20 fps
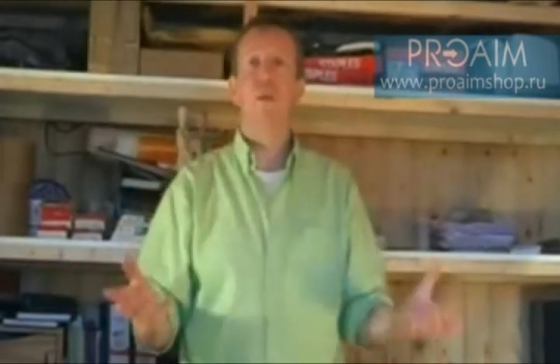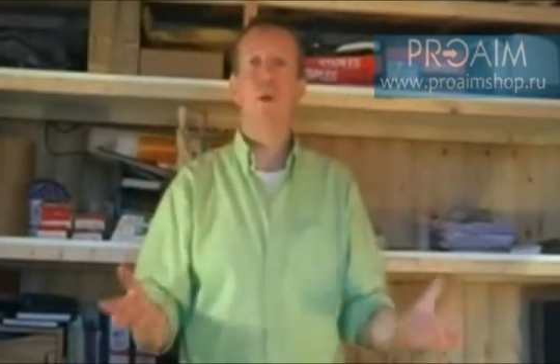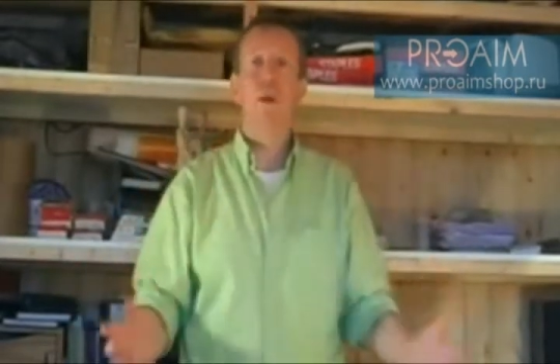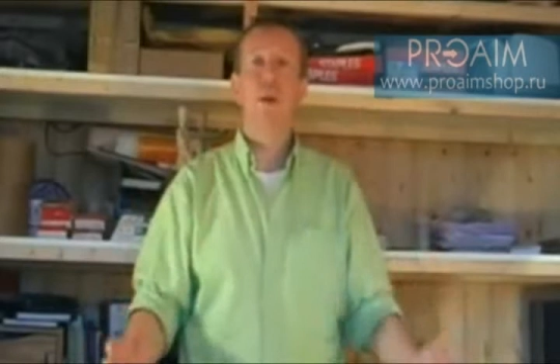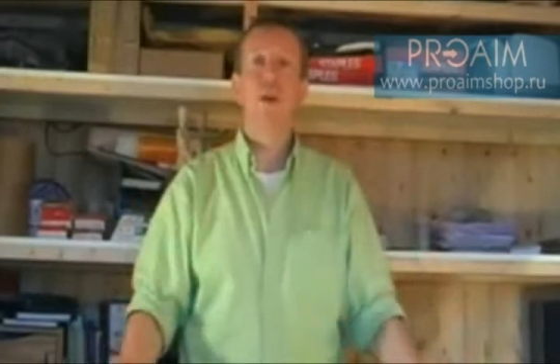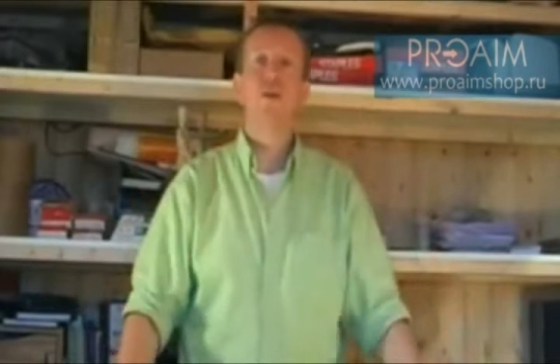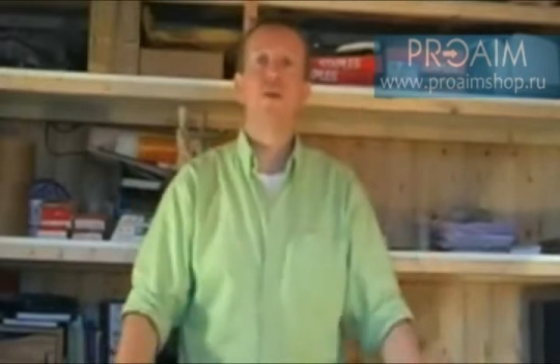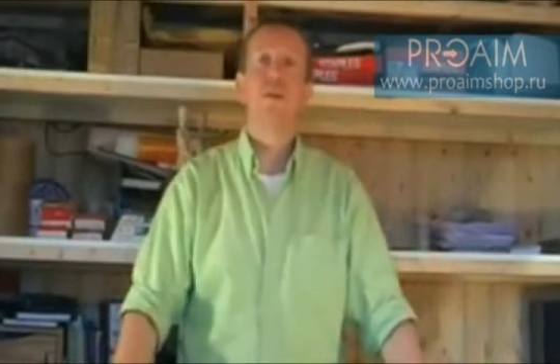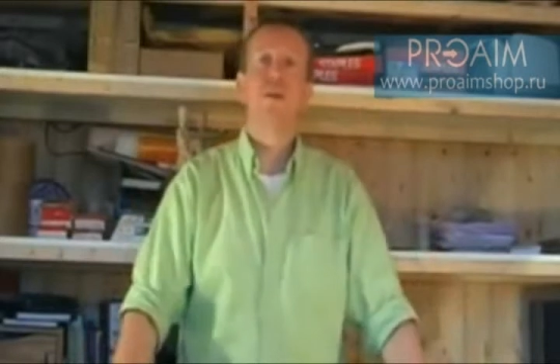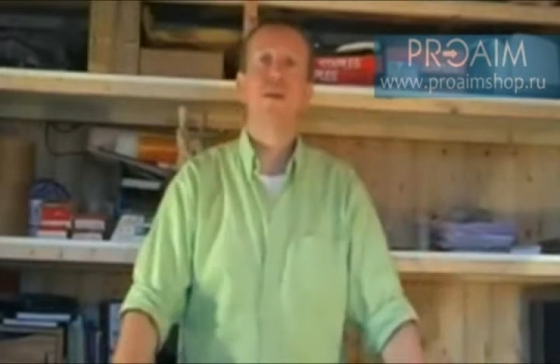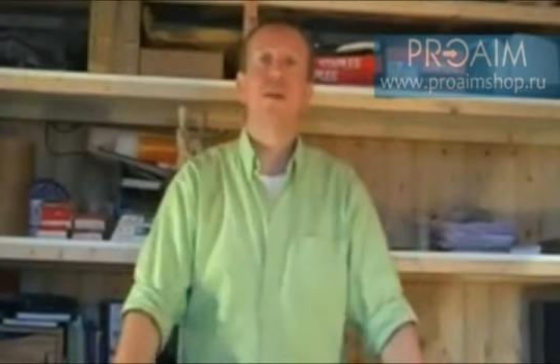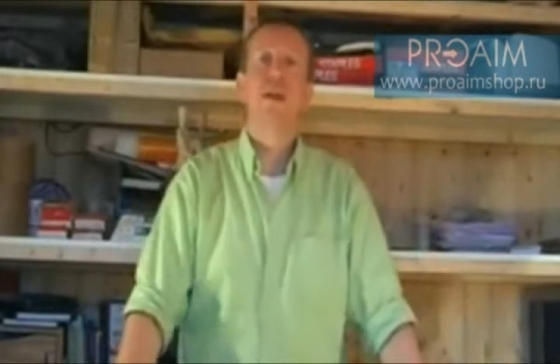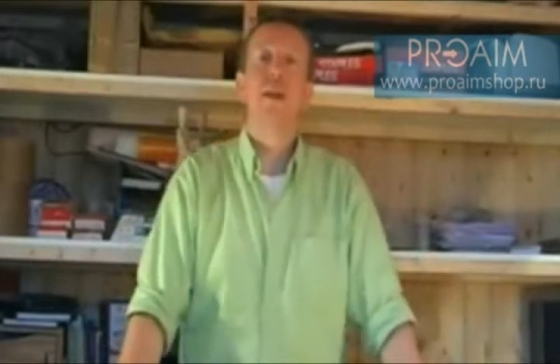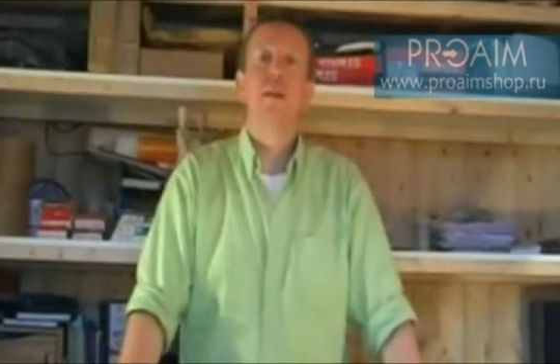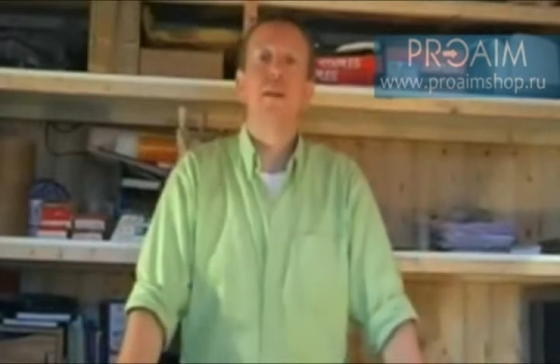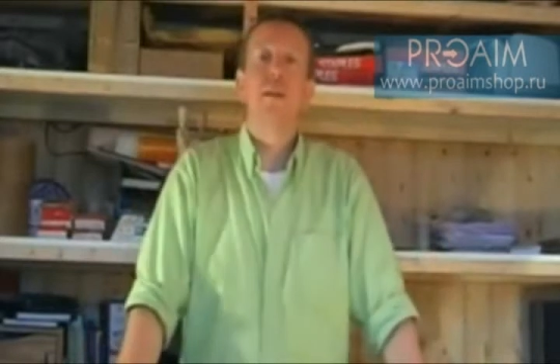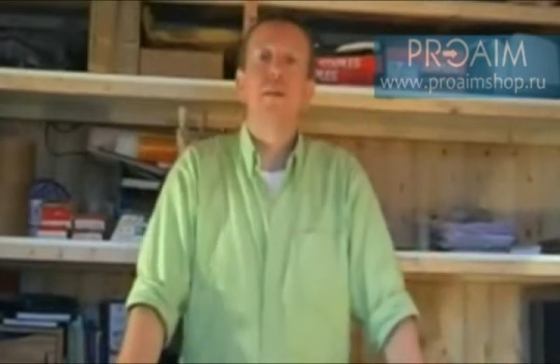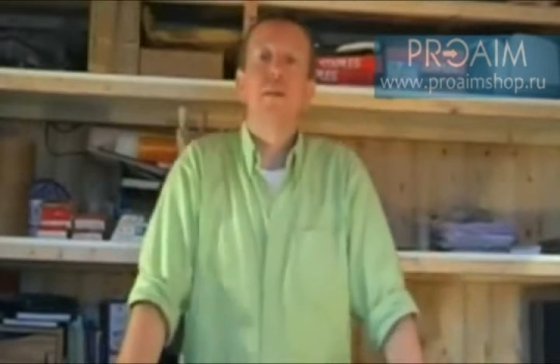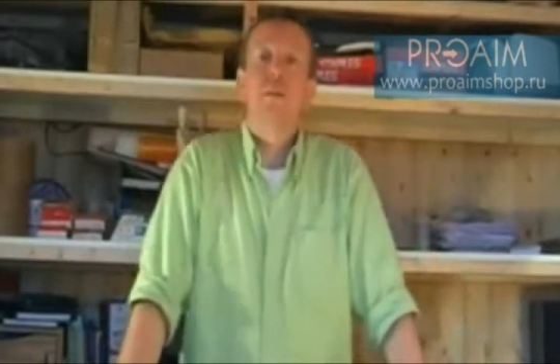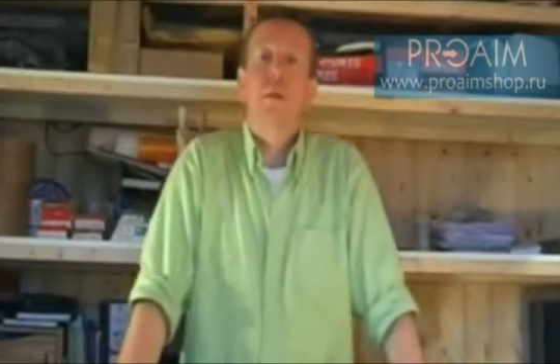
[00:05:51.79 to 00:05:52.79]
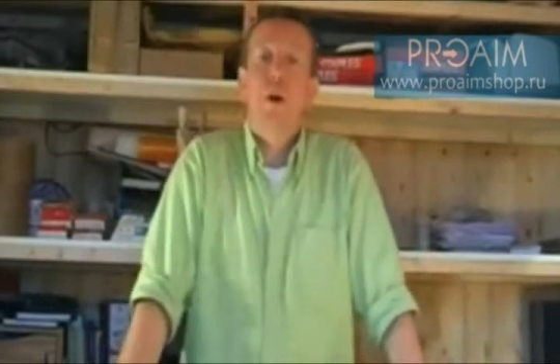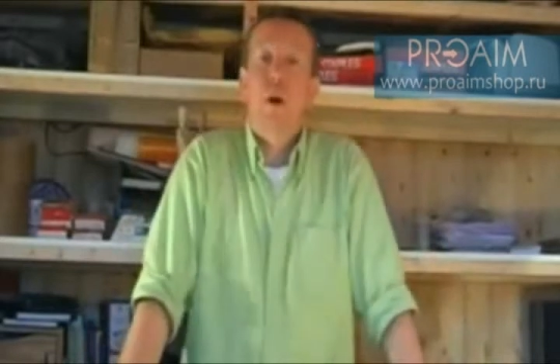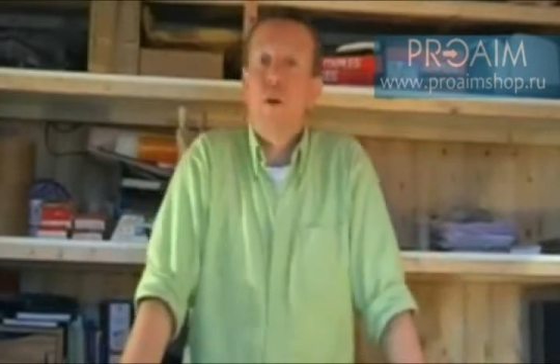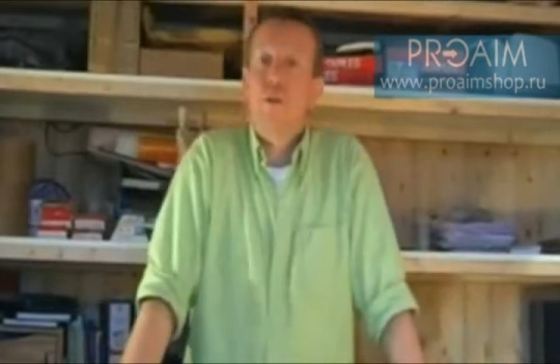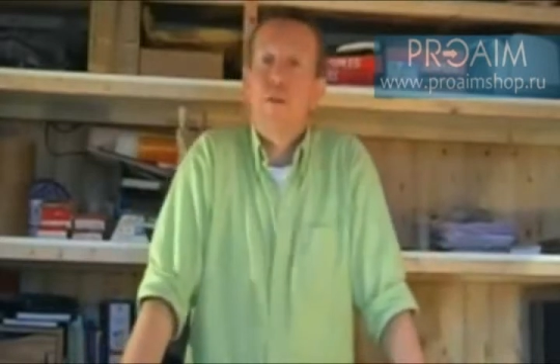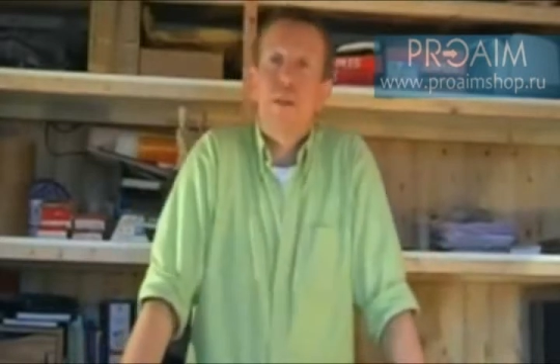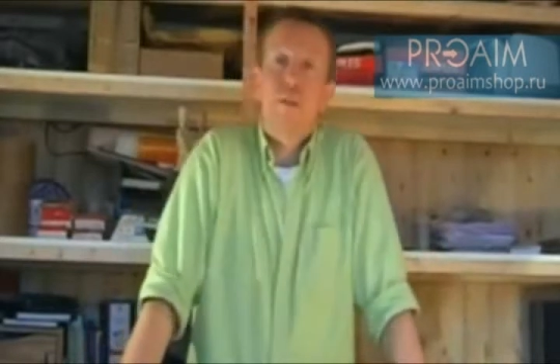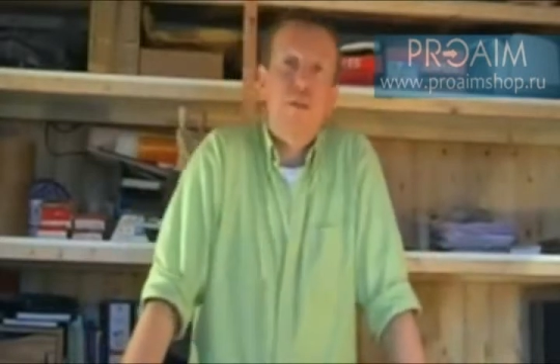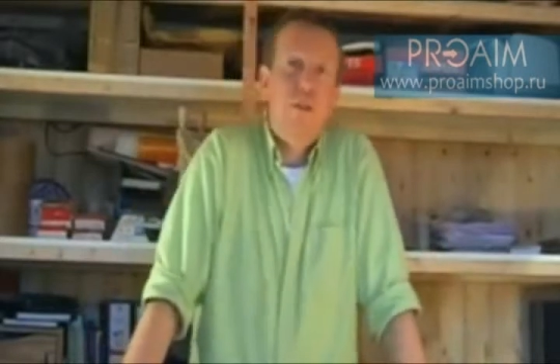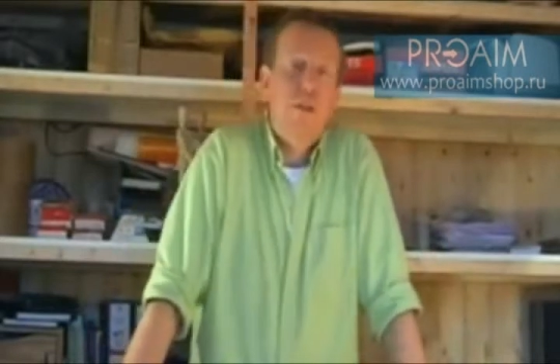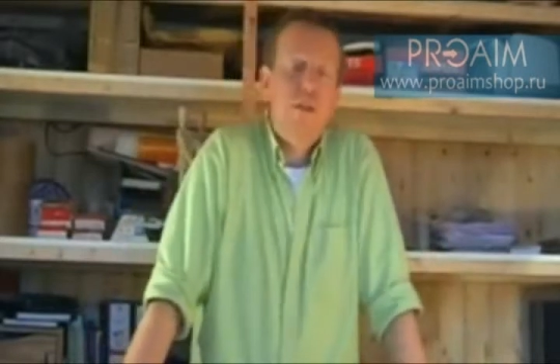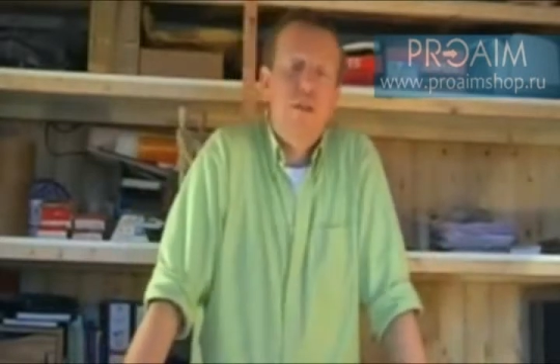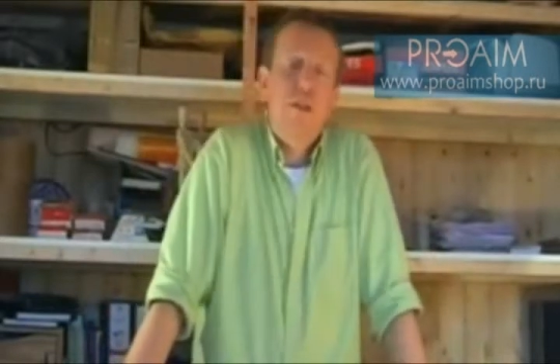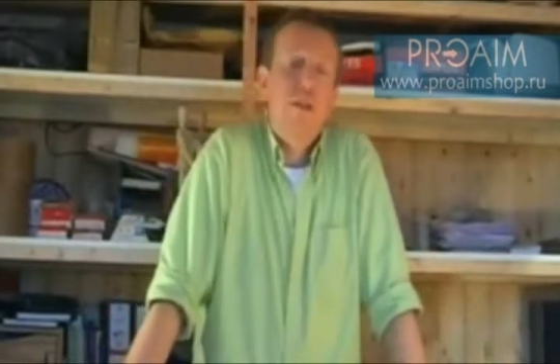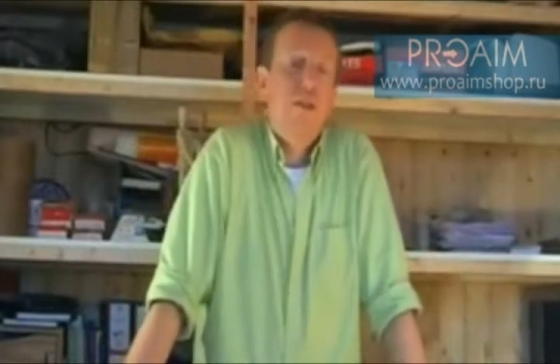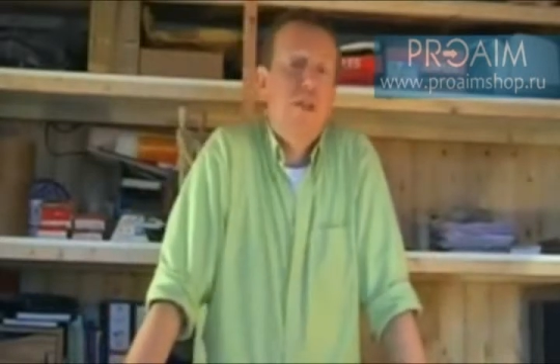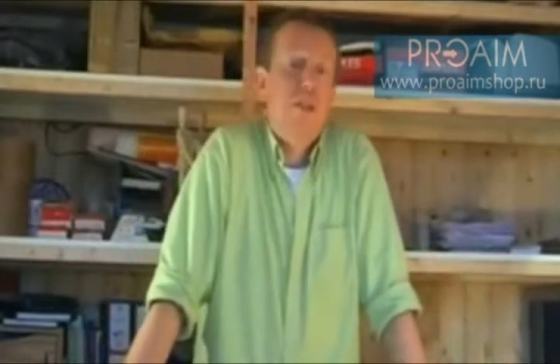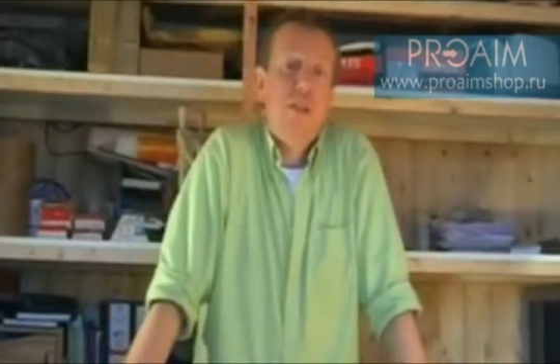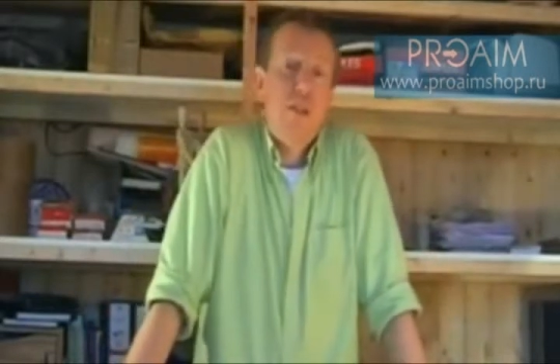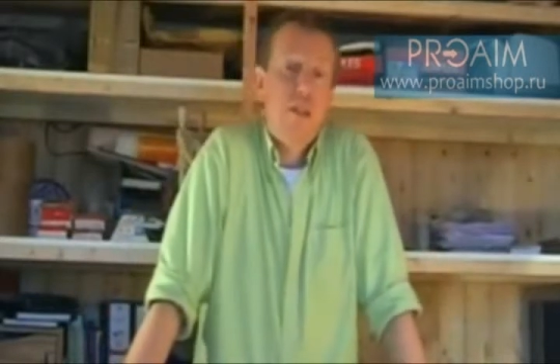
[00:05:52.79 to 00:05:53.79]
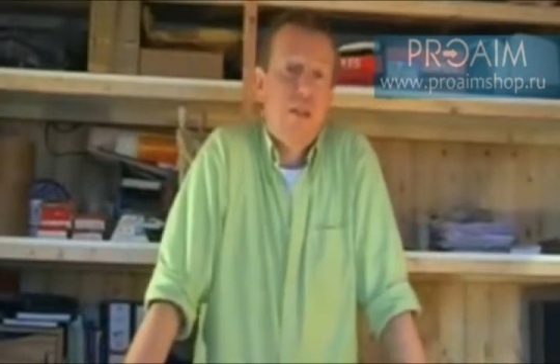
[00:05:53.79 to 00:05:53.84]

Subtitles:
get 100% perfect footage.